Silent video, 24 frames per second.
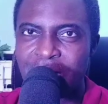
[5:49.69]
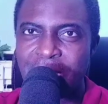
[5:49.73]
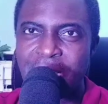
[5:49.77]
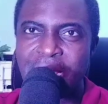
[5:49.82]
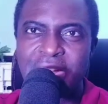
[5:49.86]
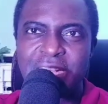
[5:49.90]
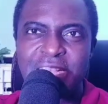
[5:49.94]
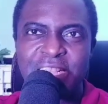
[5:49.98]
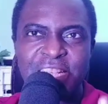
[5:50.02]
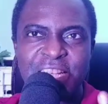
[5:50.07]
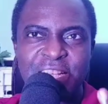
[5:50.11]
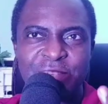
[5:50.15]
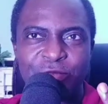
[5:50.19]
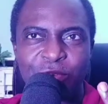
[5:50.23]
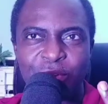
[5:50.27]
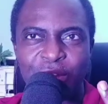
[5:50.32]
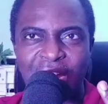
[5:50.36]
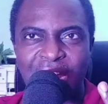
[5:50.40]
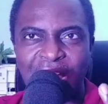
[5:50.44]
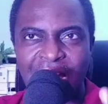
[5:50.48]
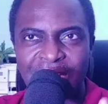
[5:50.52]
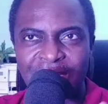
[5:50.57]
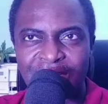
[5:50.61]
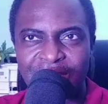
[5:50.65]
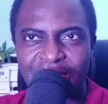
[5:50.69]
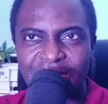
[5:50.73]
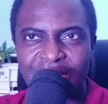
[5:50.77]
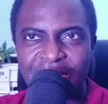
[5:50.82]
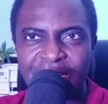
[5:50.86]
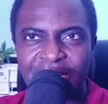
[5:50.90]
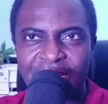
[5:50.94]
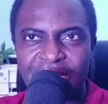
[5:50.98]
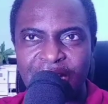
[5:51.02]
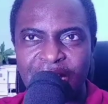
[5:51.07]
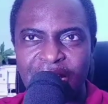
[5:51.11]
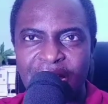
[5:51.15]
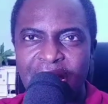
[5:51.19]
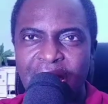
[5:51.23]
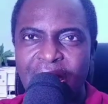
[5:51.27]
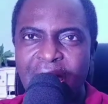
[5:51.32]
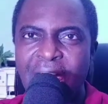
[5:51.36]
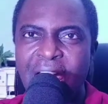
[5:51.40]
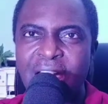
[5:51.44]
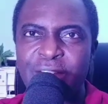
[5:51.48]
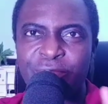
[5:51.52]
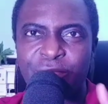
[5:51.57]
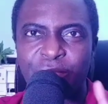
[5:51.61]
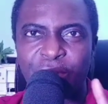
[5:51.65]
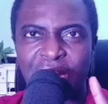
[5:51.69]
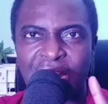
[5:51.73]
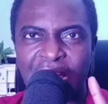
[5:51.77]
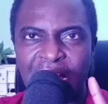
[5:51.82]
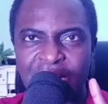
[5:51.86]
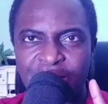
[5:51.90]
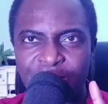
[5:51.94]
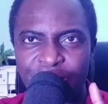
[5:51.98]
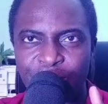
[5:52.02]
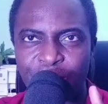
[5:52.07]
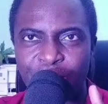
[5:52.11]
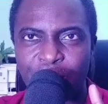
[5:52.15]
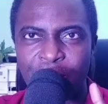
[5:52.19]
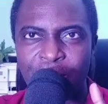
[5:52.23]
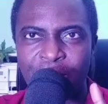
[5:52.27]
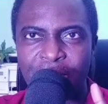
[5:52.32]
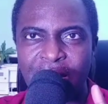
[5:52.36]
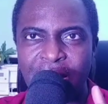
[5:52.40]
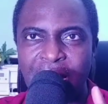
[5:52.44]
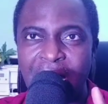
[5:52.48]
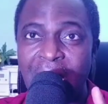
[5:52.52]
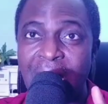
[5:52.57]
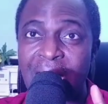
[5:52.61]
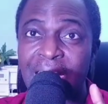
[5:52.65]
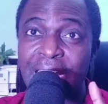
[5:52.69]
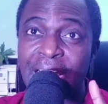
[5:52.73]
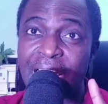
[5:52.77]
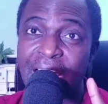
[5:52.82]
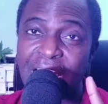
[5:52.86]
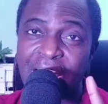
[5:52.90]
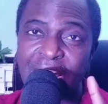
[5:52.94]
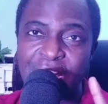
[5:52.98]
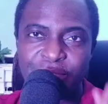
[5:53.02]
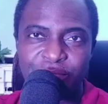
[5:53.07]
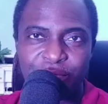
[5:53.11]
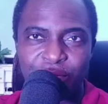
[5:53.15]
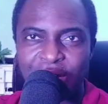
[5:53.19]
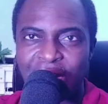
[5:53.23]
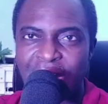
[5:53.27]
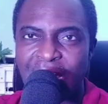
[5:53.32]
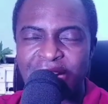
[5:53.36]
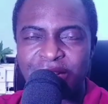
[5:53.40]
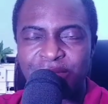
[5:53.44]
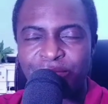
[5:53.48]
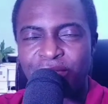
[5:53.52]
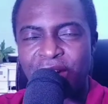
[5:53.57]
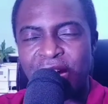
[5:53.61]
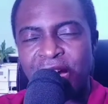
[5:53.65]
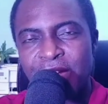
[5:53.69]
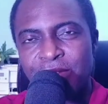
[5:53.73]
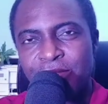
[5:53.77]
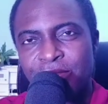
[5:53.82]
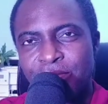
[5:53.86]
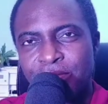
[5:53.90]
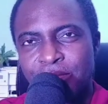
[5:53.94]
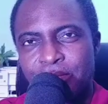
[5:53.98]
D for line 3, F for line 4, and A for line 5.